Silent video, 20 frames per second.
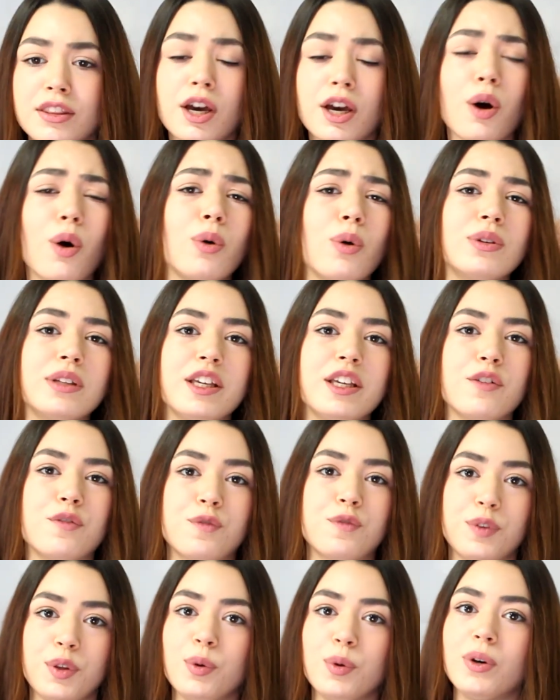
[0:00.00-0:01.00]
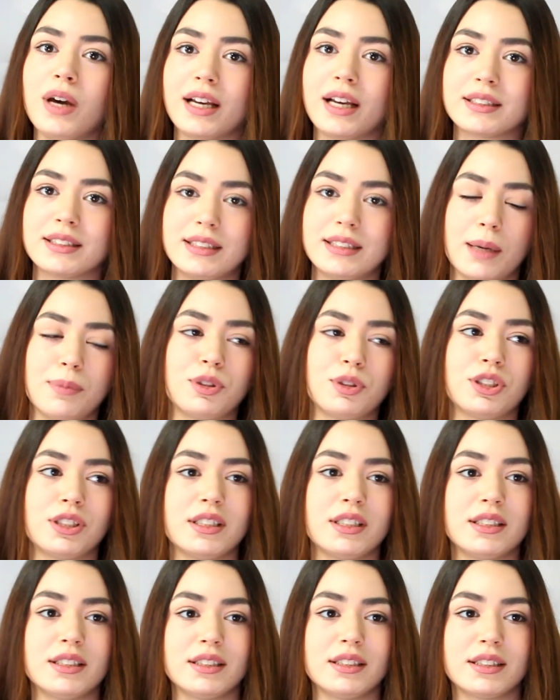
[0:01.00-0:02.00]
There are only a few
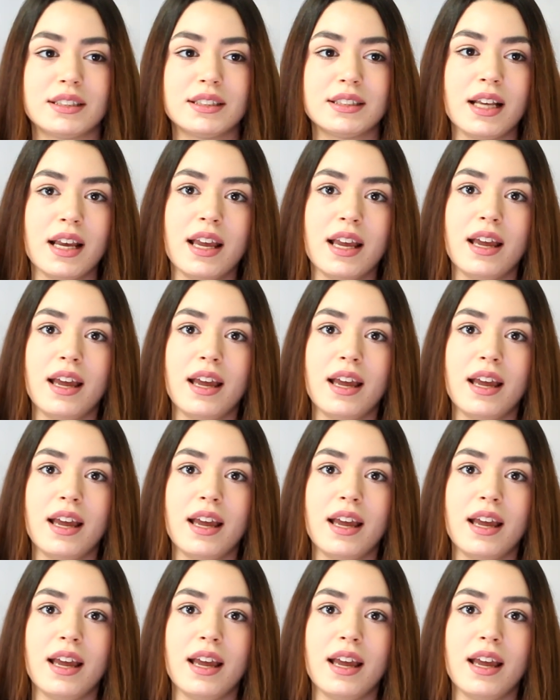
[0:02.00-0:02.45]
exceptions